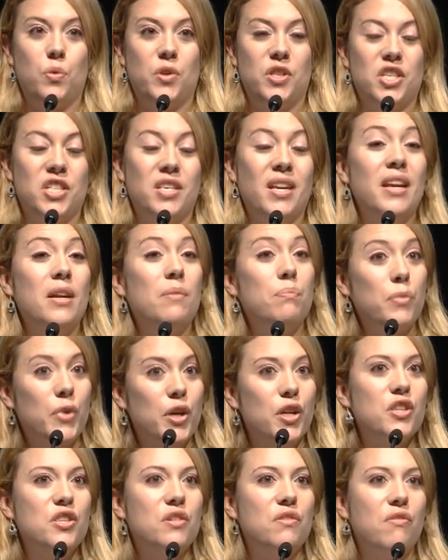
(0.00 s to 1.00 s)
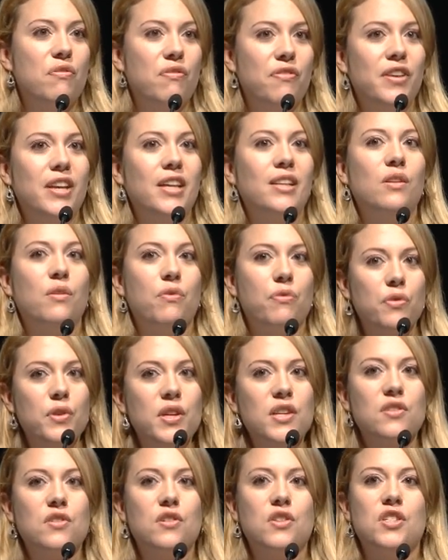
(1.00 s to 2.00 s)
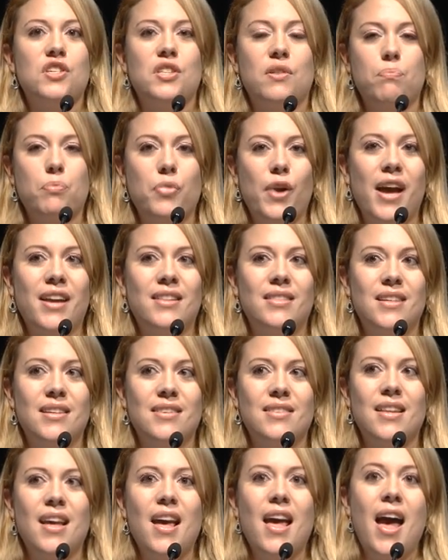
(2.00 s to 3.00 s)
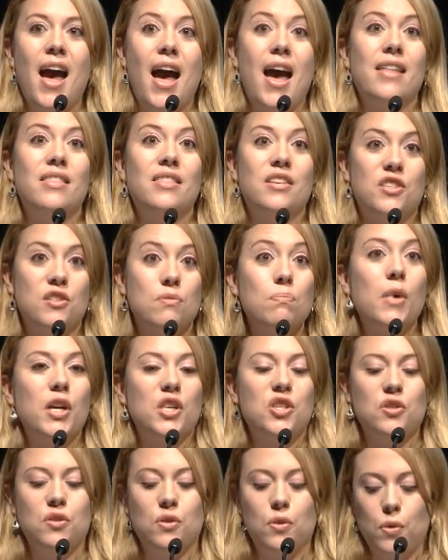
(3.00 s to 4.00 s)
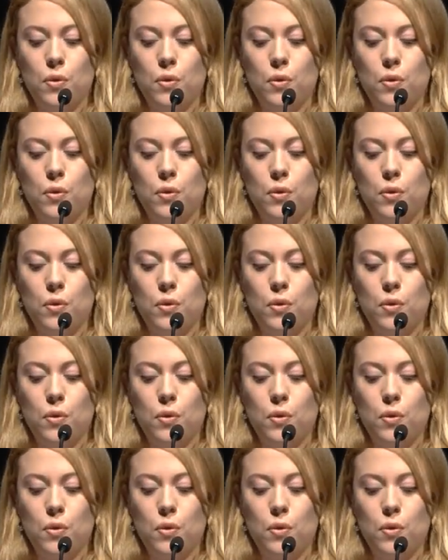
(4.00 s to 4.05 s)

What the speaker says: which is an emerging field of research and practice, and there's much to